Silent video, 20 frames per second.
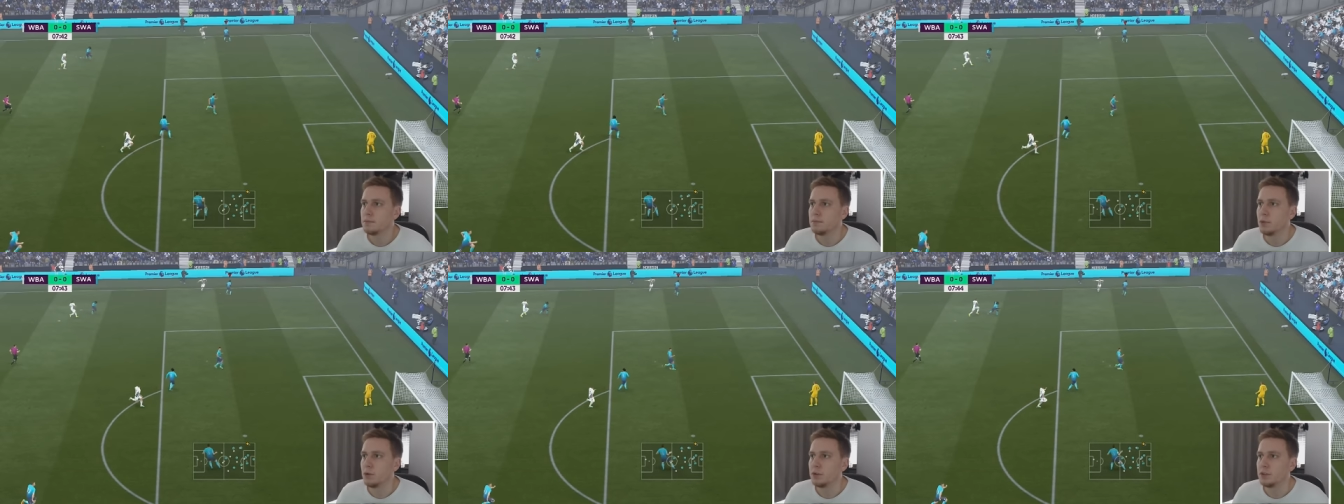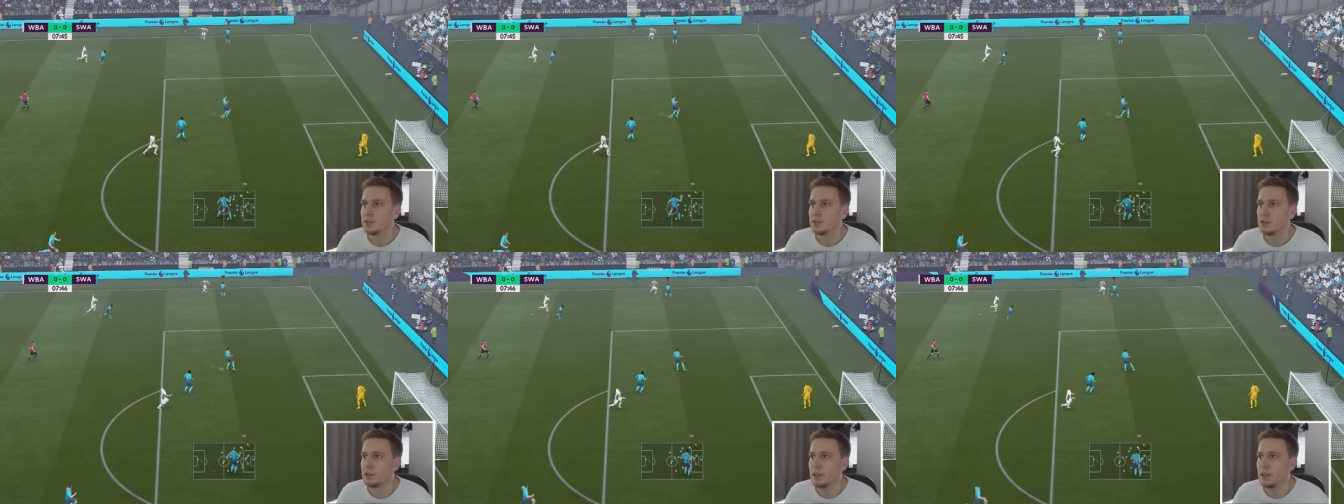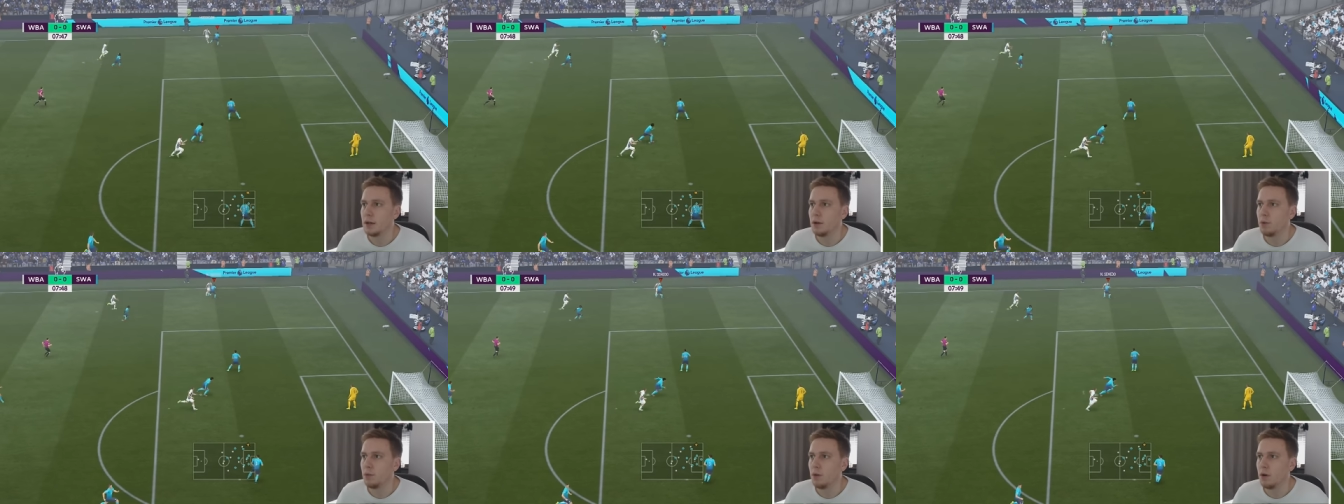
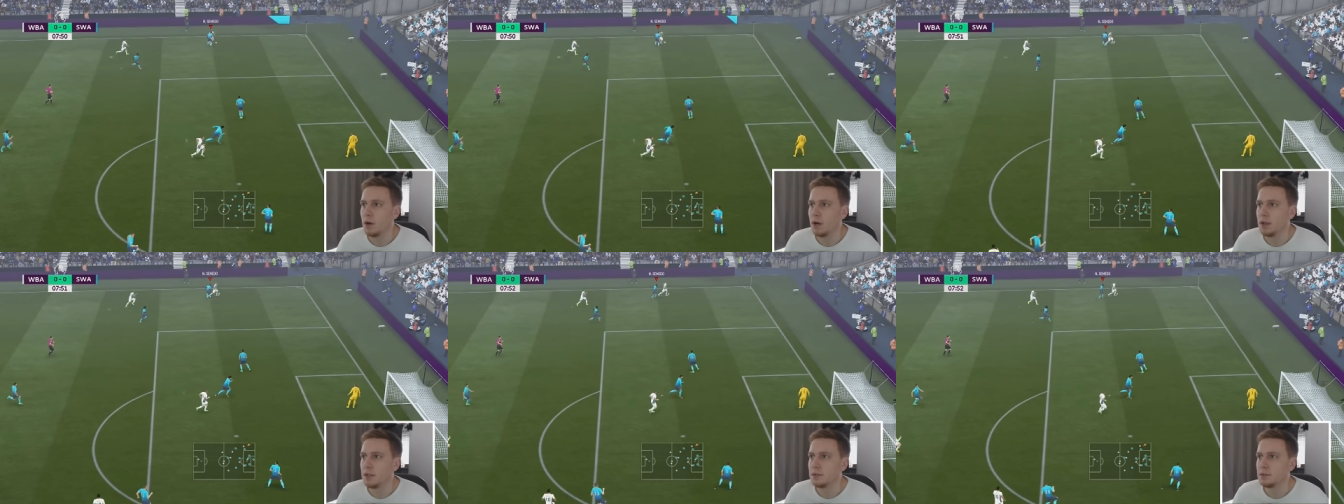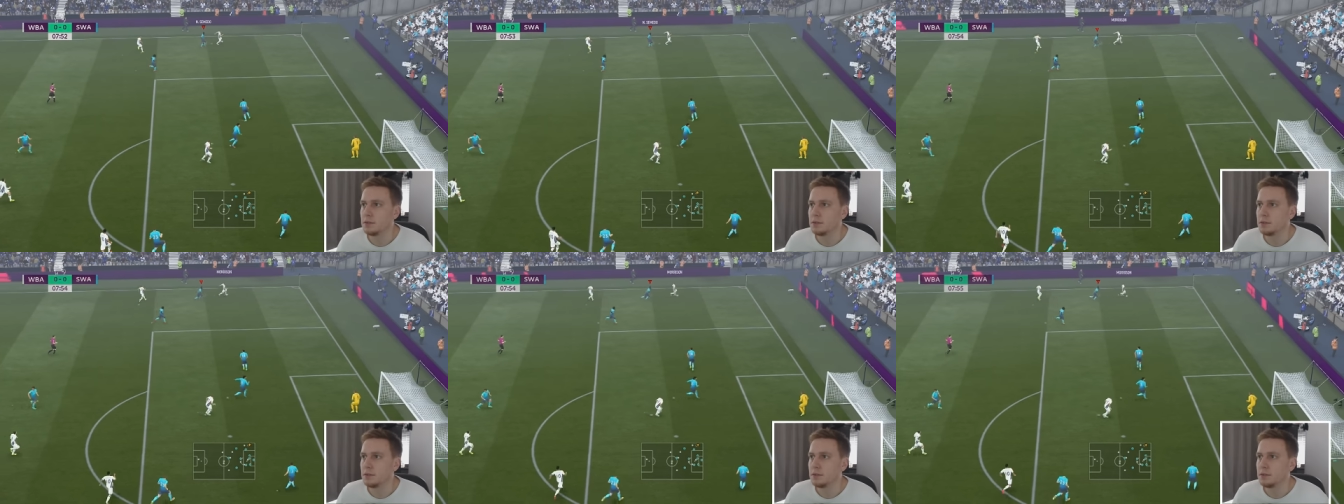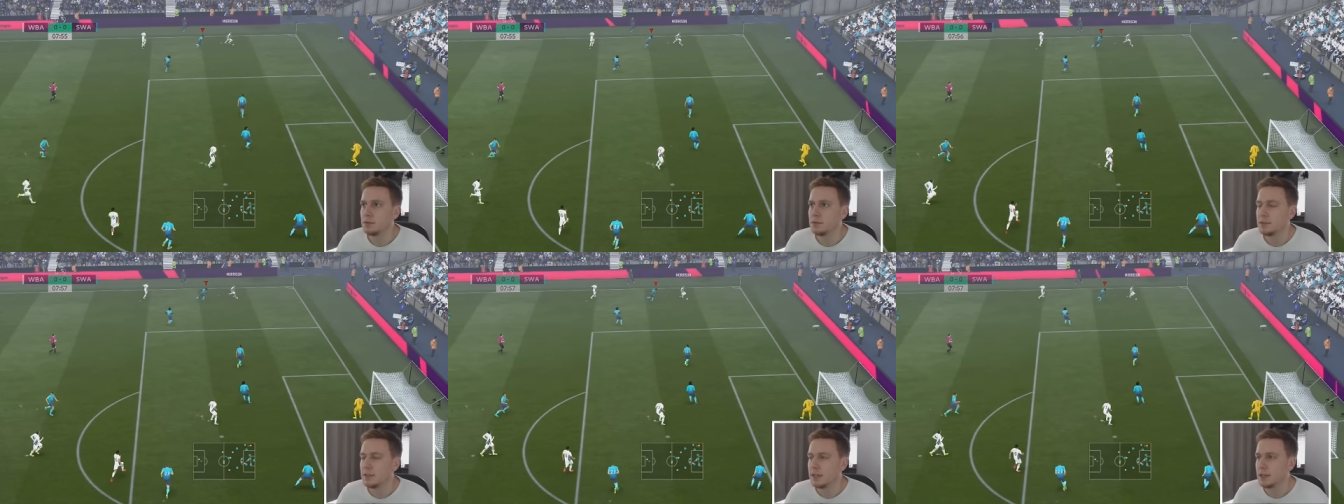Morrison out wide.
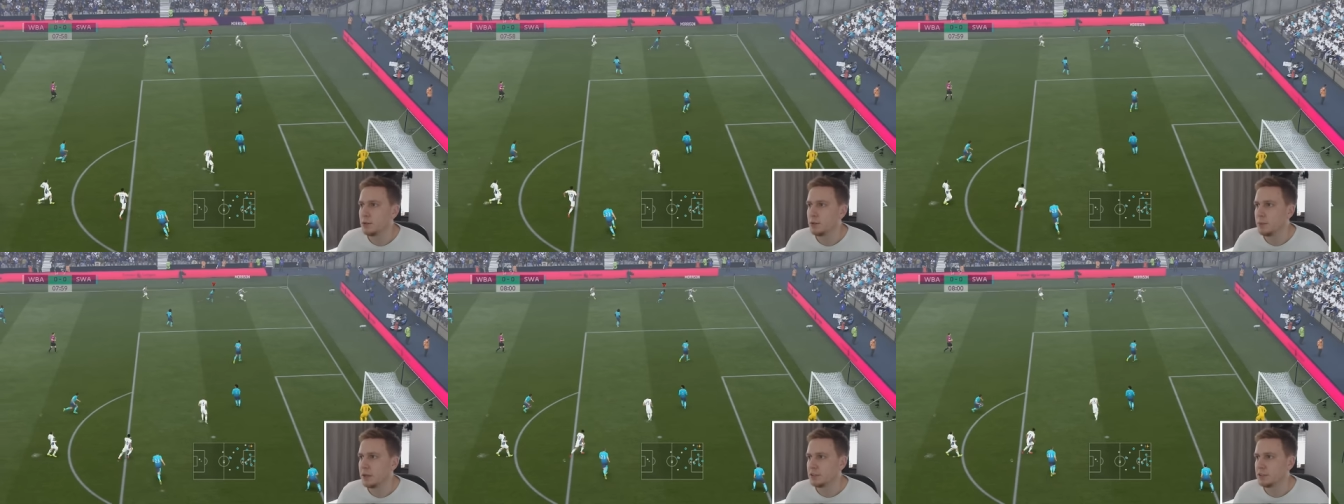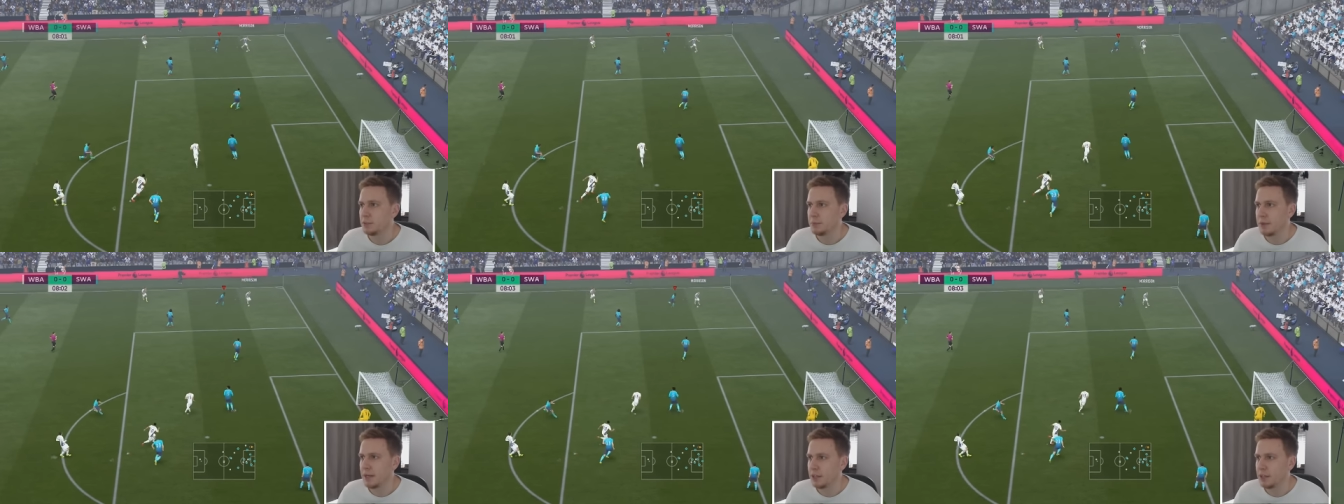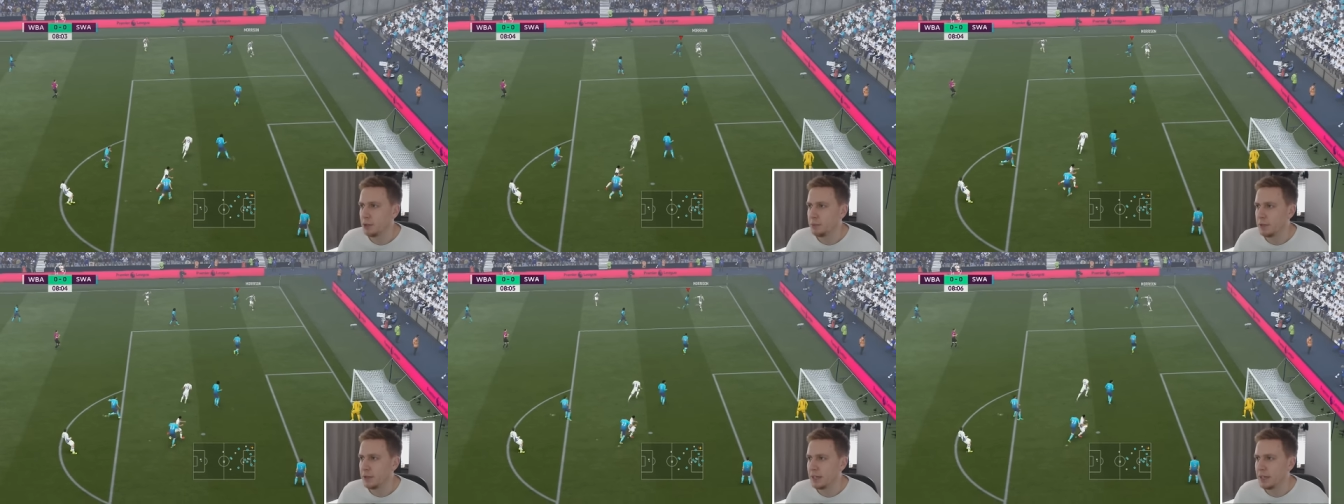Tackled by
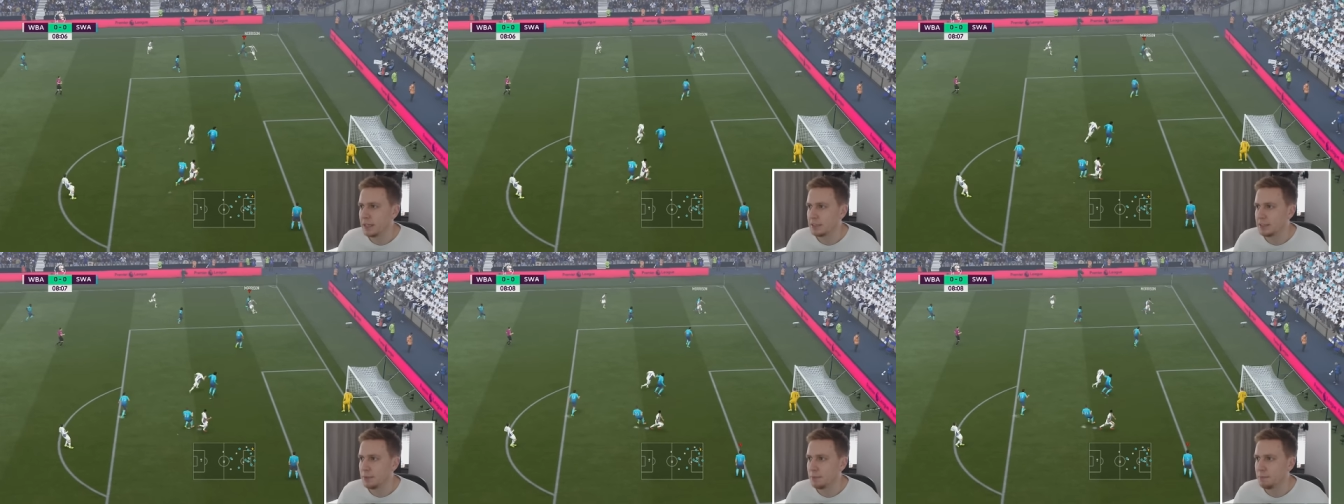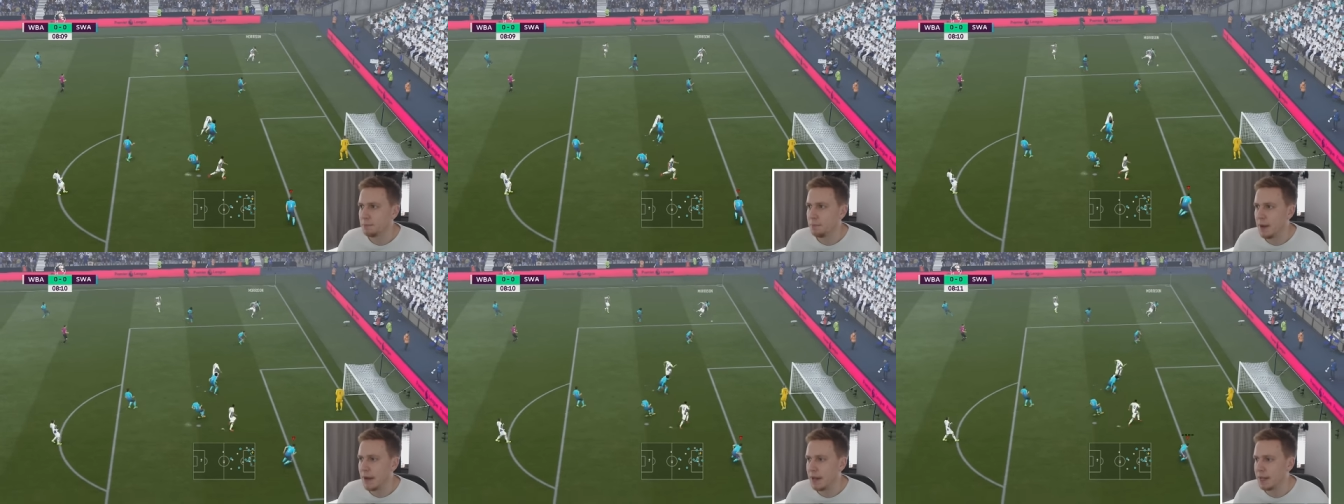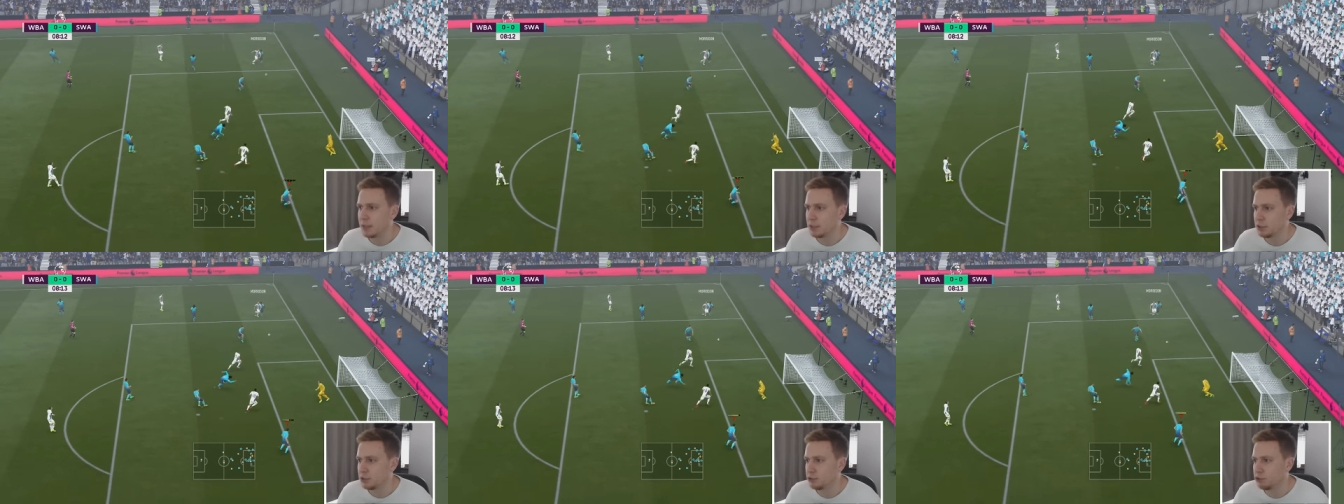Semedo, but he gets it
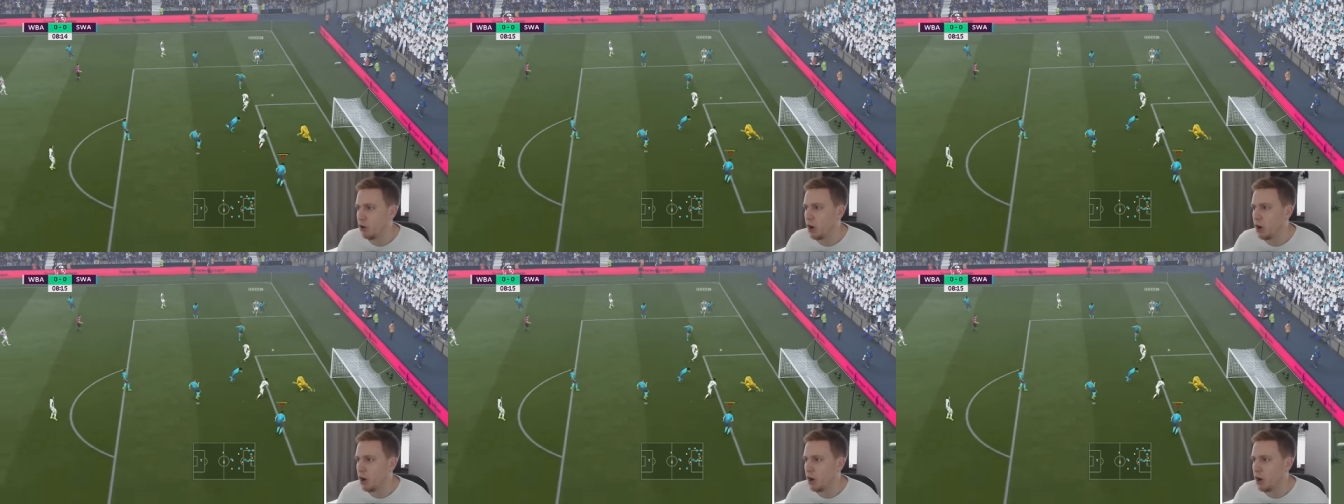back.